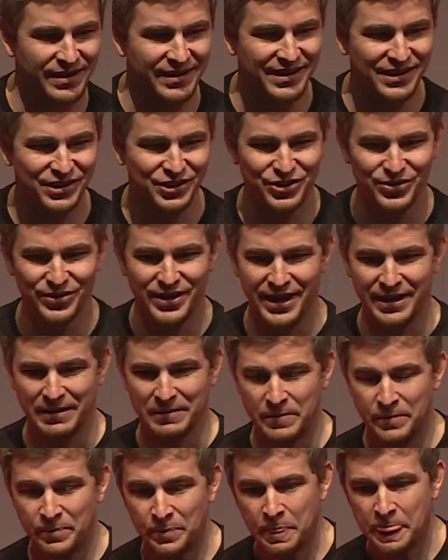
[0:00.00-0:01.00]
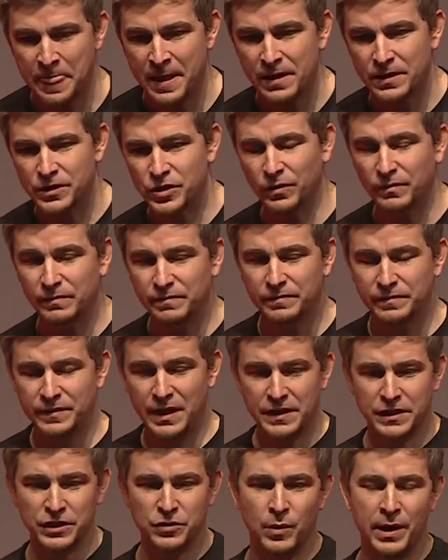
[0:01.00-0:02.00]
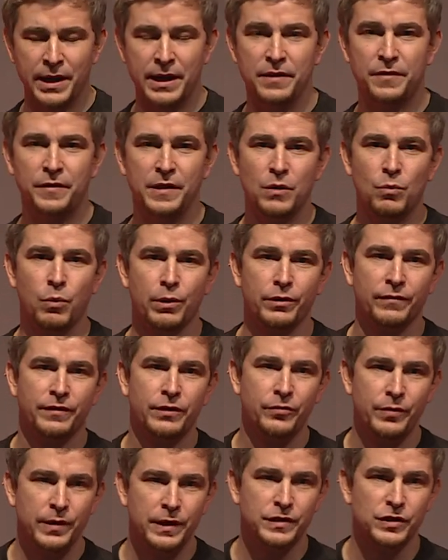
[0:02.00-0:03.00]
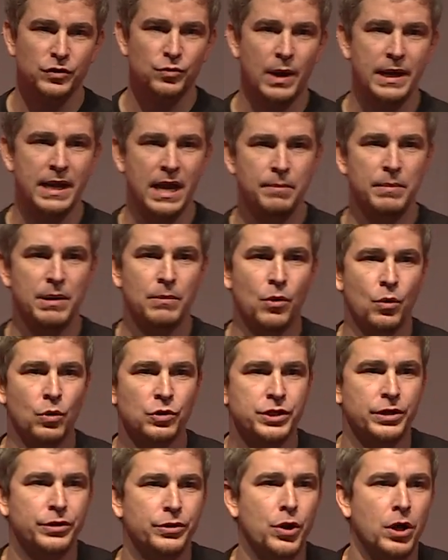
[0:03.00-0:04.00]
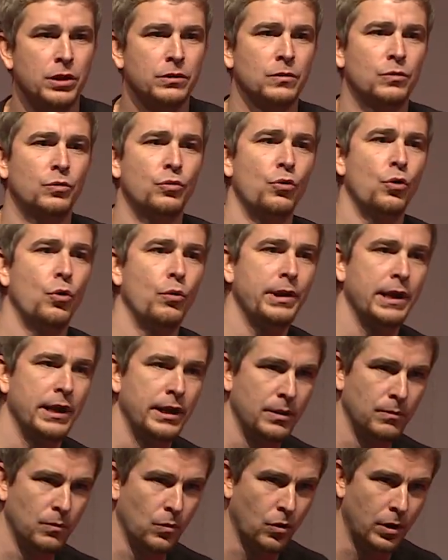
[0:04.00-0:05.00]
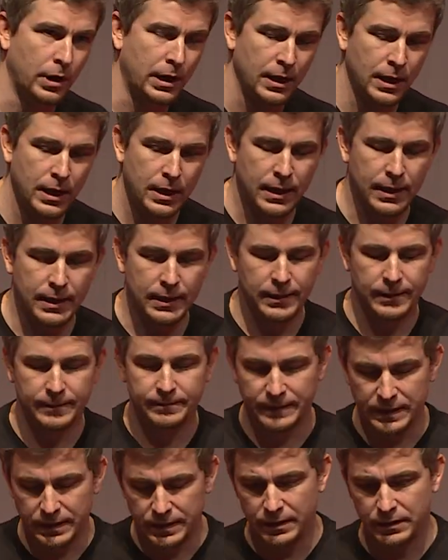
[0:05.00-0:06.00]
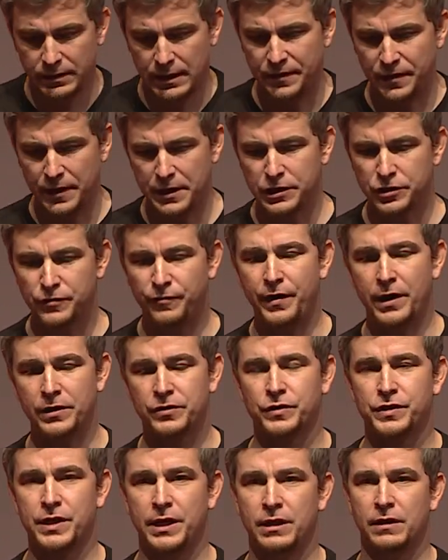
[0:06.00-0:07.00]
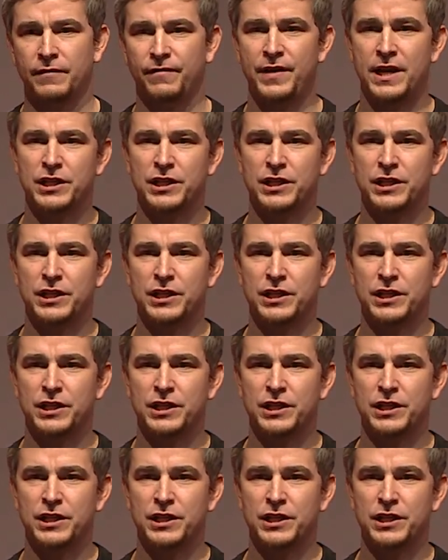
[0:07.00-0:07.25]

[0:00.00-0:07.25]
it is today. So this is what I think one of the reasons why MMOs are not growing anymore. Uh, I think it's fair to say that the